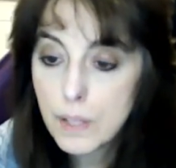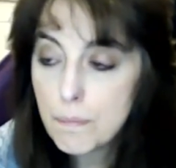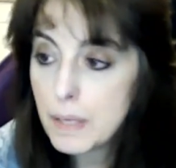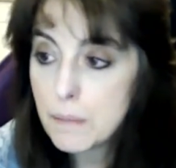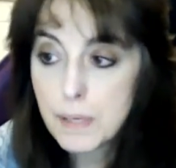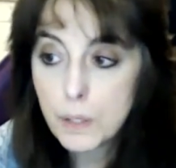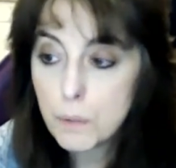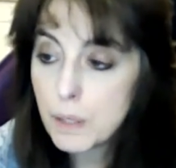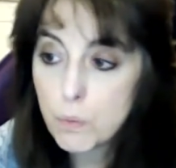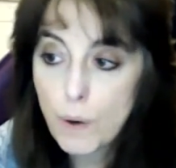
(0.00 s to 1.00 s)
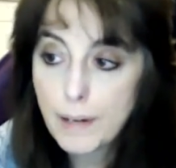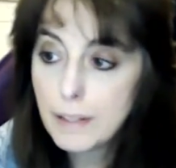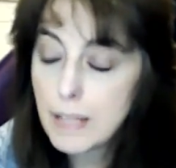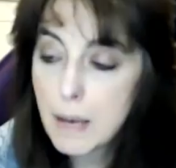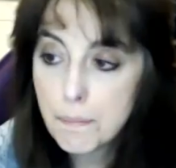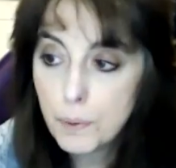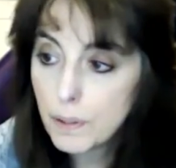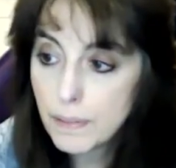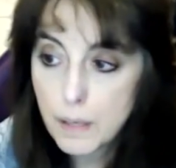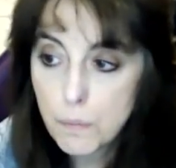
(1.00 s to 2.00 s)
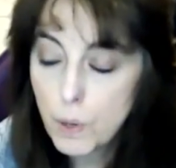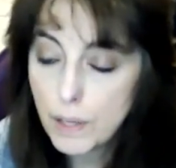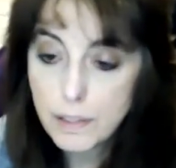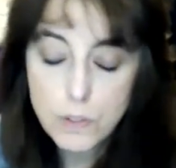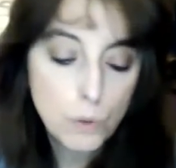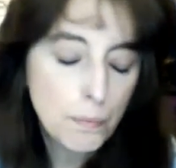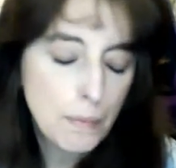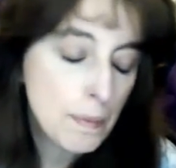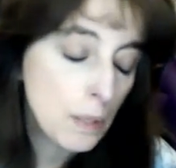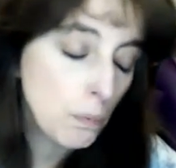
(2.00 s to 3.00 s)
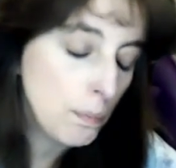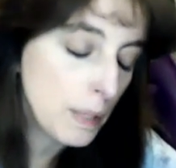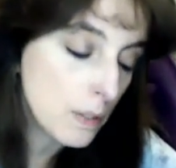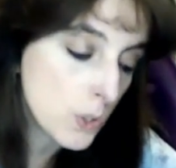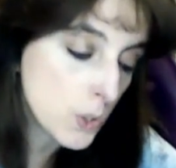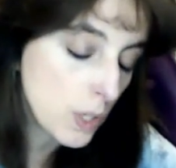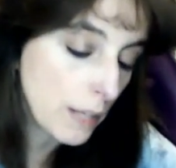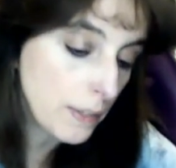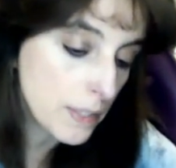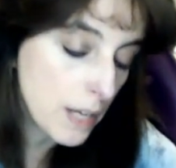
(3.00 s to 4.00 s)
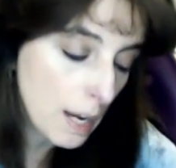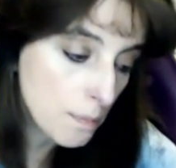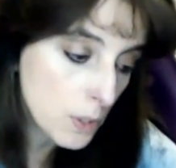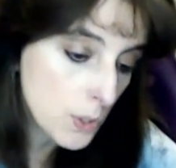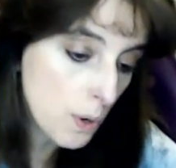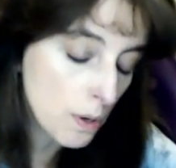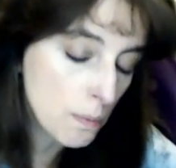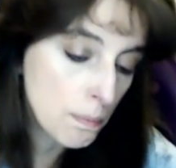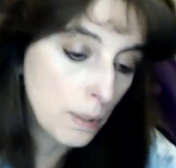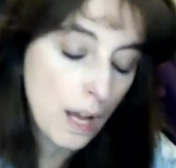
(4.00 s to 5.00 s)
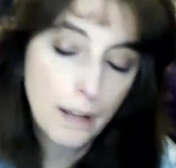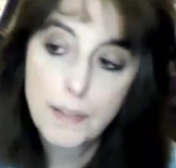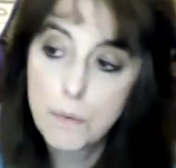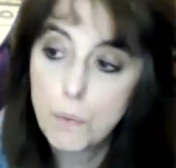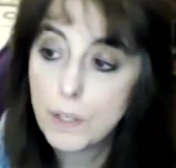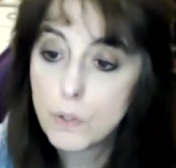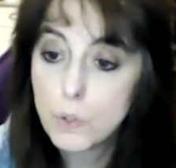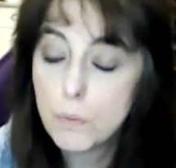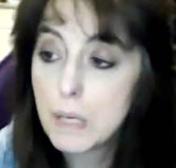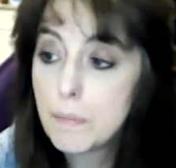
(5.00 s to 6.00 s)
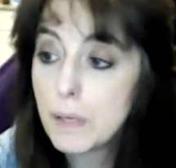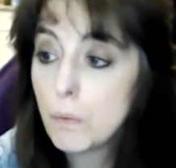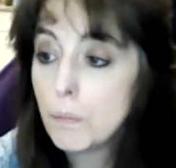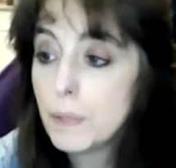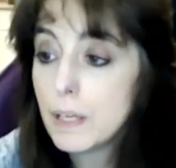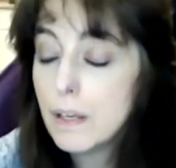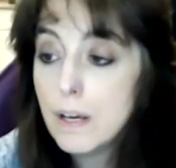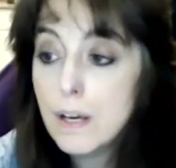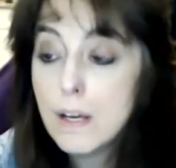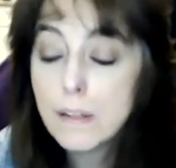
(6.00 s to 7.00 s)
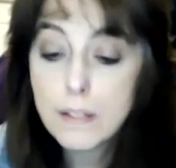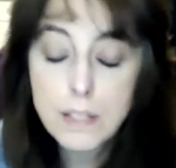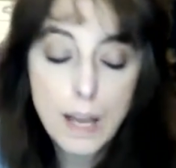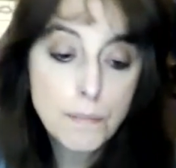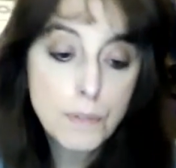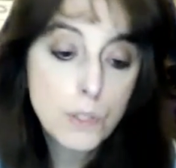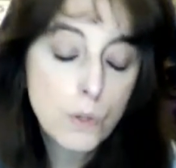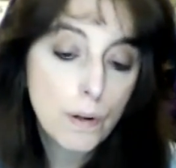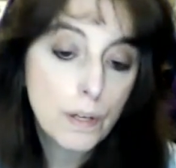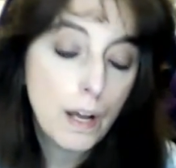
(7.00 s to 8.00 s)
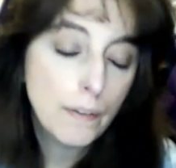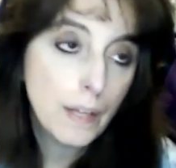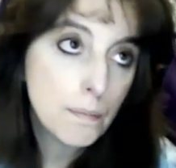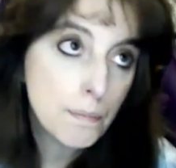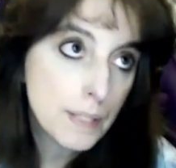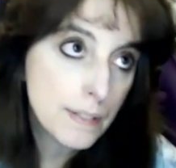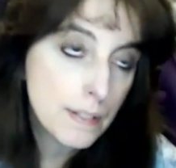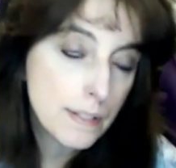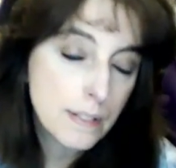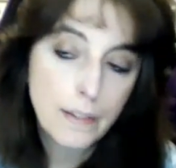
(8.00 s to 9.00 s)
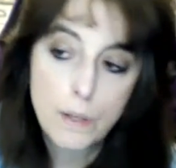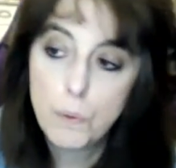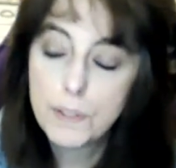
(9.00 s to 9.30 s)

Maybe it'll be writing that book they wanted to. Maybe it will be the time to start a blog they wanted to. Maybe it will be the time to start an online business that they want.